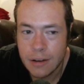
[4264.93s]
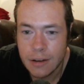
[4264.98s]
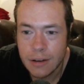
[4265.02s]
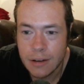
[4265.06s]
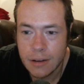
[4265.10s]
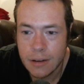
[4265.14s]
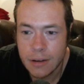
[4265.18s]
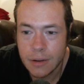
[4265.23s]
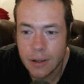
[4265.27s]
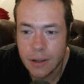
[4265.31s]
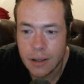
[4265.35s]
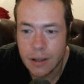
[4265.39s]

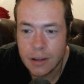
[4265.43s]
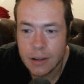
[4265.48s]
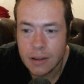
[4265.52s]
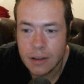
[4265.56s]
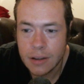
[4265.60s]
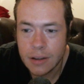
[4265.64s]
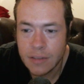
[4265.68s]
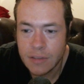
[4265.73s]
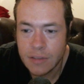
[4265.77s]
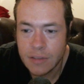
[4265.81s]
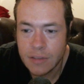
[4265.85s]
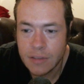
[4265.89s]
Okay.
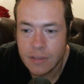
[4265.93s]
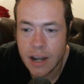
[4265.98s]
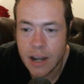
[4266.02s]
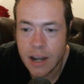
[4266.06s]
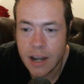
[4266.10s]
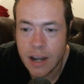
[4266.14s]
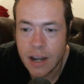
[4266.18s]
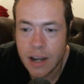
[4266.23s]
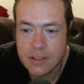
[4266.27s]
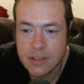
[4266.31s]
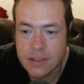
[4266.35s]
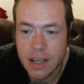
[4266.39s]
Vine
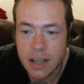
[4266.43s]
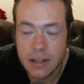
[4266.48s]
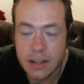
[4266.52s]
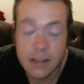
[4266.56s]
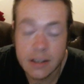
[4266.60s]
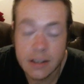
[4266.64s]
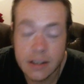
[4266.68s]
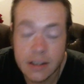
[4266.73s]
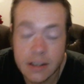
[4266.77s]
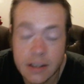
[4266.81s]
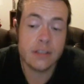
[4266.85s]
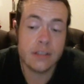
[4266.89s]
is dead.
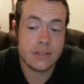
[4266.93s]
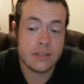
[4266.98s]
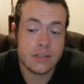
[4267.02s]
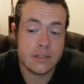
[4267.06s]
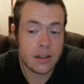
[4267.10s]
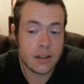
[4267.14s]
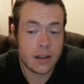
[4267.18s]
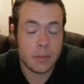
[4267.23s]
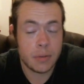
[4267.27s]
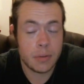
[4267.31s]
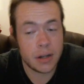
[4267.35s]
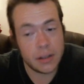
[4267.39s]
That does
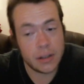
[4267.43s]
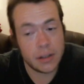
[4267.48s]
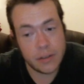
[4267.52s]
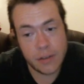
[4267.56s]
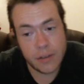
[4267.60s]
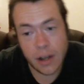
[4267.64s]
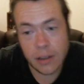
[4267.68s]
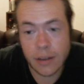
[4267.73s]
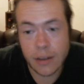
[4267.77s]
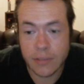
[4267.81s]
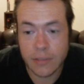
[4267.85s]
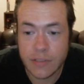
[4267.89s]
suck, but
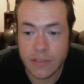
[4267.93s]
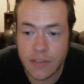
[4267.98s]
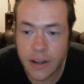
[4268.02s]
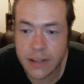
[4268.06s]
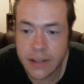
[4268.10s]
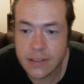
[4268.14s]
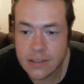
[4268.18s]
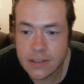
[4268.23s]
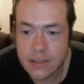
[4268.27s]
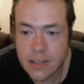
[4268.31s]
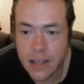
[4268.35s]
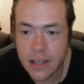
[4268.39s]
I love
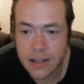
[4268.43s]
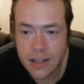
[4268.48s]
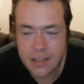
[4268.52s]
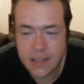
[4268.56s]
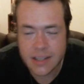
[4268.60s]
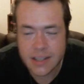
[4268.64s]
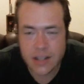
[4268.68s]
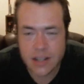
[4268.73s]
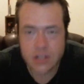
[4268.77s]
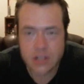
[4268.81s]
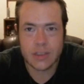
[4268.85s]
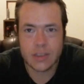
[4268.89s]
Vines. And
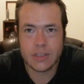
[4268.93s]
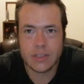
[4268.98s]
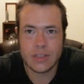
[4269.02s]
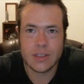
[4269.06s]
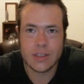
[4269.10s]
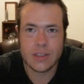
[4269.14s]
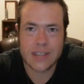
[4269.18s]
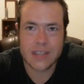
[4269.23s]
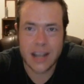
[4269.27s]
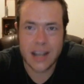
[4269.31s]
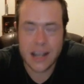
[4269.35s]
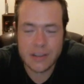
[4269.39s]
essentially,
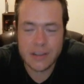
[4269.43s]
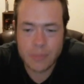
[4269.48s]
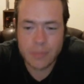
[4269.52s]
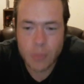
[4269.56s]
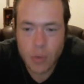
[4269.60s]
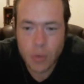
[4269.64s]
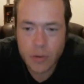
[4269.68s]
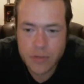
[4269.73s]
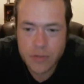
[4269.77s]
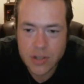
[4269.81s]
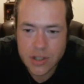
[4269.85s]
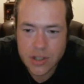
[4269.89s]
it's kind of
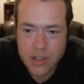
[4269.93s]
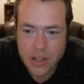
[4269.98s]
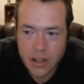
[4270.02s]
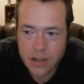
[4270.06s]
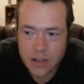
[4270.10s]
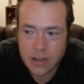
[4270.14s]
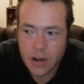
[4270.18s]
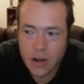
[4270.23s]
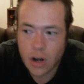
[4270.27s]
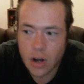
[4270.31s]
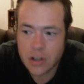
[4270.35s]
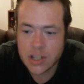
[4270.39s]
more of just
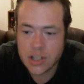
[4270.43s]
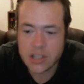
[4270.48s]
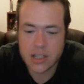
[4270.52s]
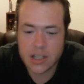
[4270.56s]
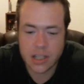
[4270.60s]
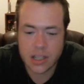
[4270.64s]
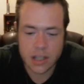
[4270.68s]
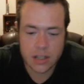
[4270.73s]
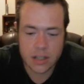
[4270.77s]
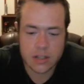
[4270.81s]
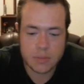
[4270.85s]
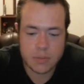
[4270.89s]
an
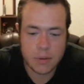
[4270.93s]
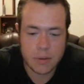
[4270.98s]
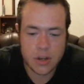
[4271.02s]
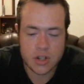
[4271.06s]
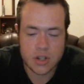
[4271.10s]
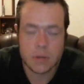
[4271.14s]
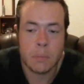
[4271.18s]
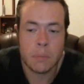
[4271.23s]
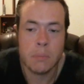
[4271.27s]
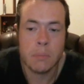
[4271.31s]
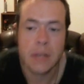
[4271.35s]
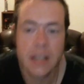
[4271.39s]
artistic
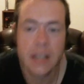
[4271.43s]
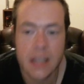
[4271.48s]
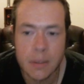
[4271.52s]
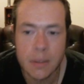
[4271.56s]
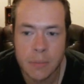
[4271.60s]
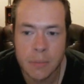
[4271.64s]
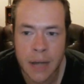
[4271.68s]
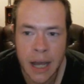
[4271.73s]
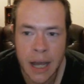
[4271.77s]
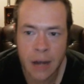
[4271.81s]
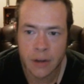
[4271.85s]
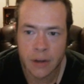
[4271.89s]
expression
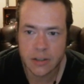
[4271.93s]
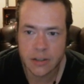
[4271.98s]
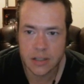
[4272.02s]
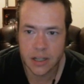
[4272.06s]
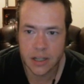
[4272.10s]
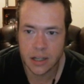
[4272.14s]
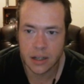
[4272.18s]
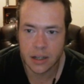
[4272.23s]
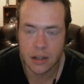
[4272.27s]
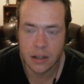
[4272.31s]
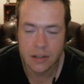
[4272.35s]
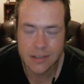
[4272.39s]
medium now. It's
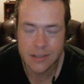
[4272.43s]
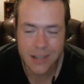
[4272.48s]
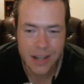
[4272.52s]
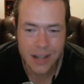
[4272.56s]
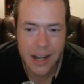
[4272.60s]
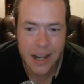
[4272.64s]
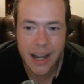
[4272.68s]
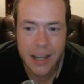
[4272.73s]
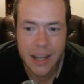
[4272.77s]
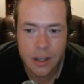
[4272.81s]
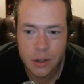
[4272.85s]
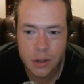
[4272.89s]
like a
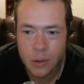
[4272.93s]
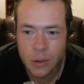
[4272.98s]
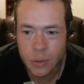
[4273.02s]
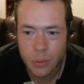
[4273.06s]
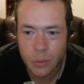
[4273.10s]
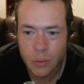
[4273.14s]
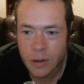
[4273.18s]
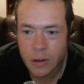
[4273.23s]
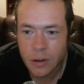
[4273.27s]
haiku.